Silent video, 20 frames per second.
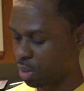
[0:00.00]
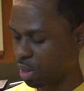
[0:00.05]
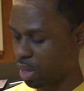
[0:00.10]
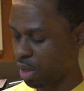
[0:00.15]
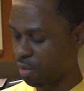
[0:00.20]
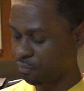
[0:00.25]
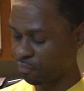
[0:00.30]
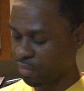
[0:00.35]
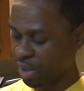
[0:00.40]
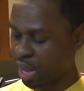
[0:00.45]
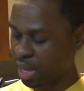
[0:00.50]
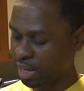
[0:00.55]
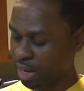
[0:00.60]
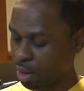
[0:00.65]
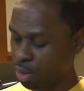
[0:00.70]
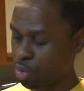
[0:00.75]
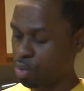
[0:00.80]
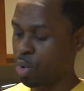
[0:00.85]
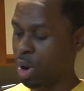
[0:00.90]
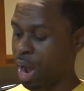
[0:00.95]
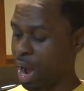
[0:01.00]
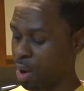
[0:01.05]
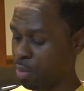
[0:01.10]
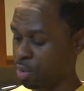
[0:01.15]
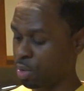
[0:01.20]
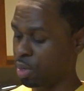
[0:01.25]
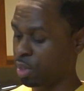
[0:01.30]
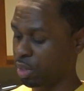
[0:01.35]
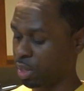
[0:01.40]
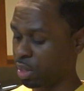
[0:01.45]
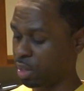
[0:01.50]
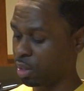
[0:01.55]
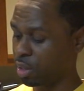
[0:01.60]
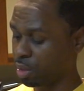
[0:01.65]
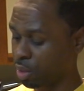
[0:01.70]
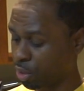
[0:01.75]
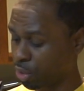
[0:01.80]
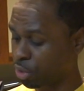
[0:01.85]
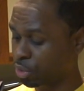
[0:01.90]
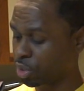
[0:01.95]
and find out who I was
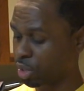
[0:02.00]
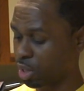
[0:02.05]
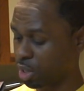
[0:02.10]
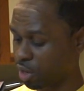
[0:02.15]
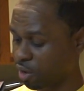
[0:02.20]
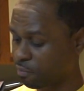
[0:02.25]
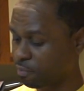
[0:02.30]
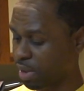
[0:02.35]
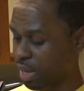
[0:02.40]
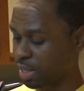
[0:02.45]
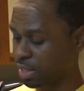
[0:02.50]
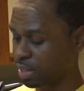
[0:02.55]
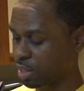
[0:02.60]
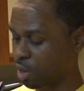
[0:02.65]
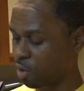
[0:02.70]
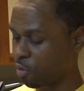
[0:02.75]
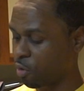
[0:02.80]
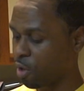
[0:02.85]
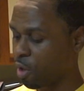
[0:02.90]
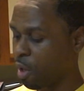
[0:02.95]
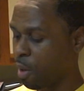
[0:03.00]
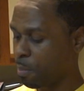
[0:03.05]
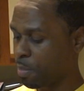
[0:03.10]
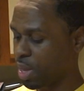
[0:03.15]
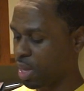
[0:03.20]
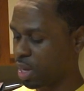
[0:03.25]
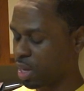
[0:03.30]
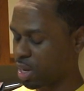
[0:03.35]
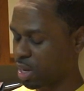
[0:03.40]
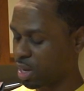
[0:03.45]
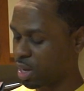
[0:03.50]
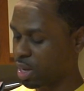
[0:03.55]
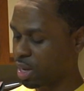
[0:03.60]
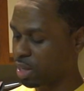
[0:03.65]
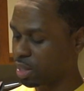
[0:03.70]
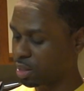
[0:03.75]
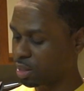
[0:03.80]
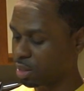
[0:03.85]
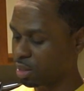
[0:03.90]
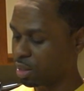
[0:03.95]
and learn to love myself,
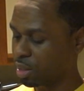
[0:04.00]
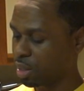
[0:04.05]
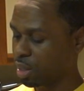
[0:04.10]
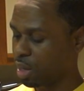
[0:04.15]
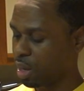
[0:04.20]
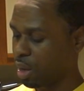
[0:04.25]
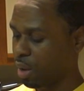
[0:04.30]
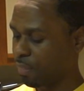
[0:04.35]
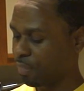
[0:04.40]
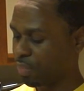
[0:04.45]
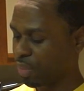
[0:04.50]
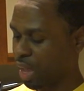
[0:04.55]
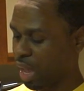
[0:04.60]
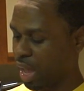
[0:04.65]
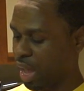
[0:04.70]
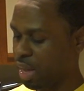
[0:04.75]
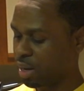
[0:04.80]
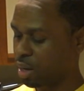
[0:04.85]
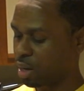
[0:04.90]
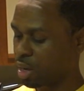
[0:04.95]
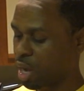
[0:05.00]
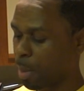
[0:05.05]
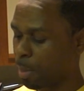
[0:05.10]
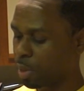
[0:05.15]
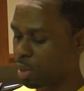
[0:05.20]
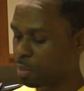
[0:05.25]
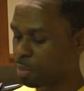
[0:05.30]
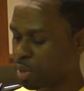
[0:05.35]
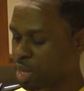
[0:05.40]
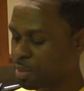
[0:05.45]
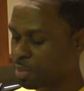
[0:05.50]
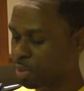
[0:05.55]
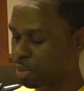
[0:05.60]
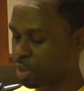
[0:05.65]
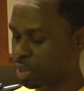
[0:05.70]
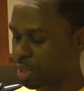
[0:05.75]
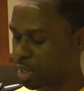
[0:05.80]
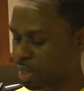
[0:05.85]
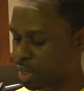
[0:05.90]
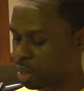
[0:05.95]
because I had a couple of people to
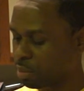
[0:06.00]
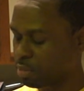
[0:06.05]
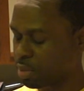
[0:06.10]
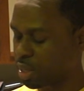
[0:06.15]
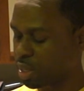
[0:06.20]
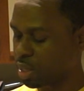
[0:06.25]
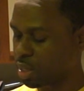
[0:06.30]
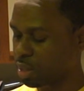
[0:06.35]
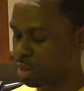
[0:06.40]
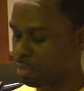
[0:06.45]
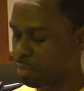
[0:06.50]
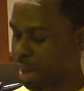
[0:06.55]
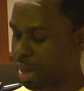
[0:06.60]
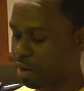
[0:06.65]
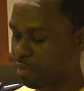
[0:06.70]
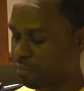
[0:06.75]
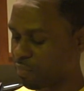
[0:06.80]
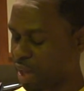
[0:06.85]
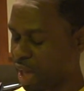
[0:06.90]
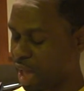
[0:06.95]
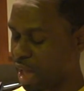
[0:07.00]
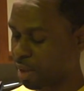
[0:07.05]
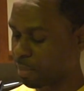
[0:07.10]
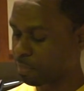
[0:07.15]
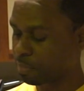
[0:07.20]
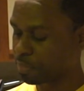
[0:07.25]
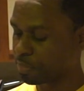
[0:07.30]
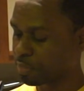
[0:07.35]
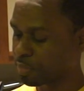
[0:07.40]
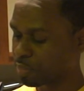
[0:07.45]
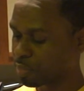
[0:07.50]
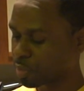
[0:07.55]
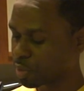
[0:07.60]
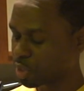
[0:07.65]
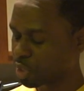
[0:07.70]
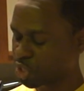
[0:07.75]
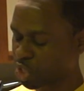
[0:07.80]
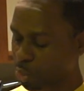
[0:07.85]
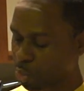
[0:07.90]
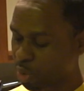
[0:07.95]
tell me, matter of fact,
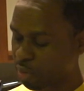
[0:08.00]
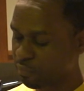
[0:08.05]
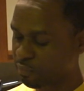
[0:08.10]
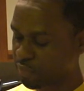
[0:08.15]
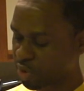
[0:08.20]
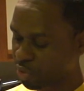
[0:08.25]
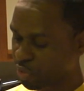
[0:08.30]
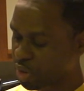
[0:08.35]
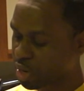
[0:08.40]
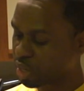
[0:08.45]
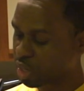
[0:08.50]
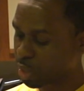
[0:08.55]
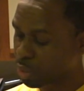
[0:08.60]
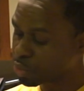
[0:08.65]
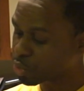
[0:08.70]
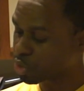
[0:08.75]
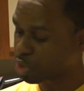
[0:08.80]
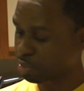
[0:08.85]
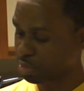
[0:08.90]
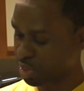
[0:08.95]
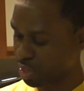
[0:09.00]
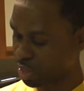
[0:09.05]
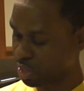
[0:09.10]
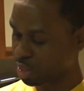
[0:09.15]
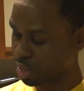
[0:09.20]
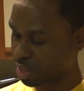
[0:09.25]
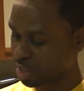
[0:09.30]
someone very close to me